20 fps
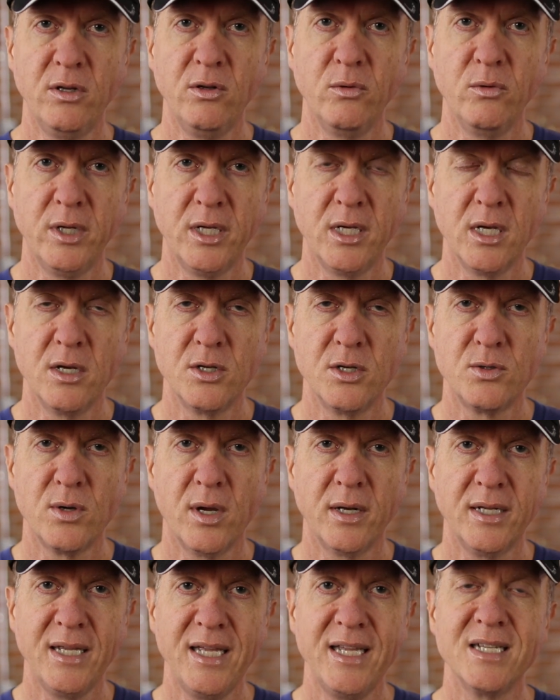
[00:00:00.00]
Annuity
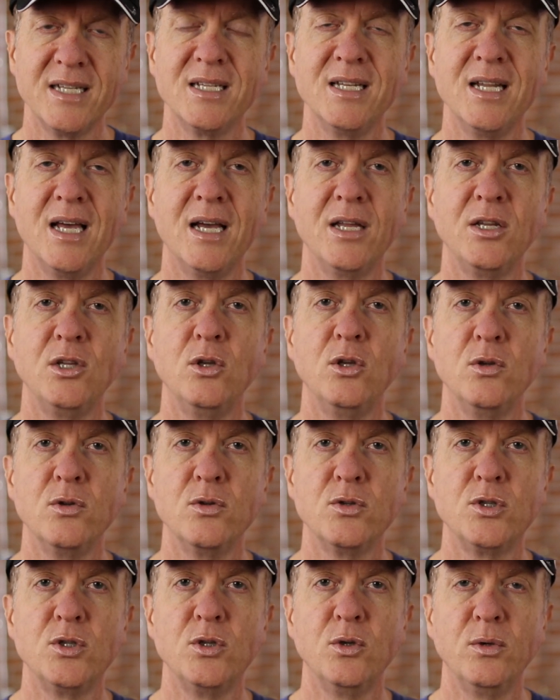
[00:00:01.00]
Contract is not
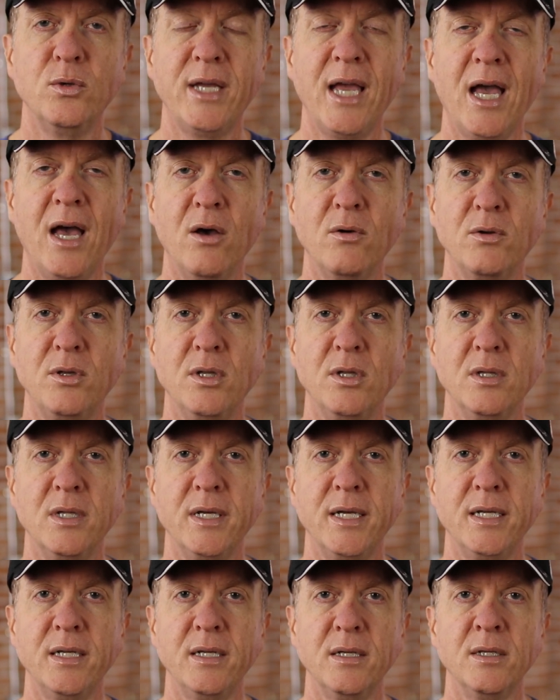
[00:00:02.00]
used to
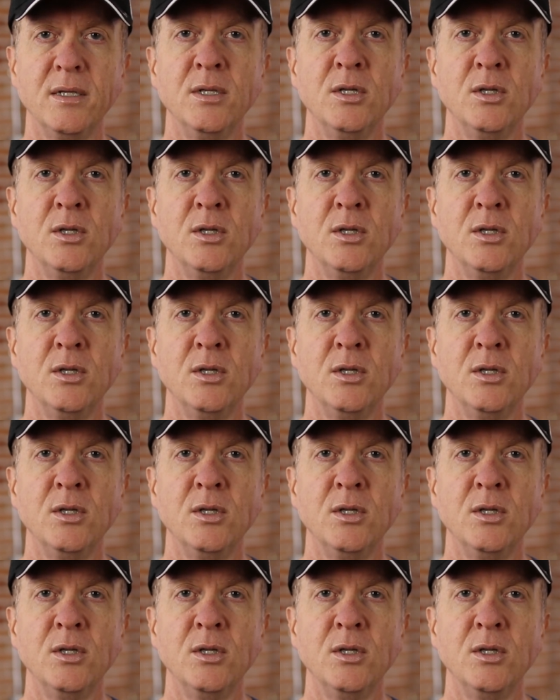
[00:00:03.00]
calculate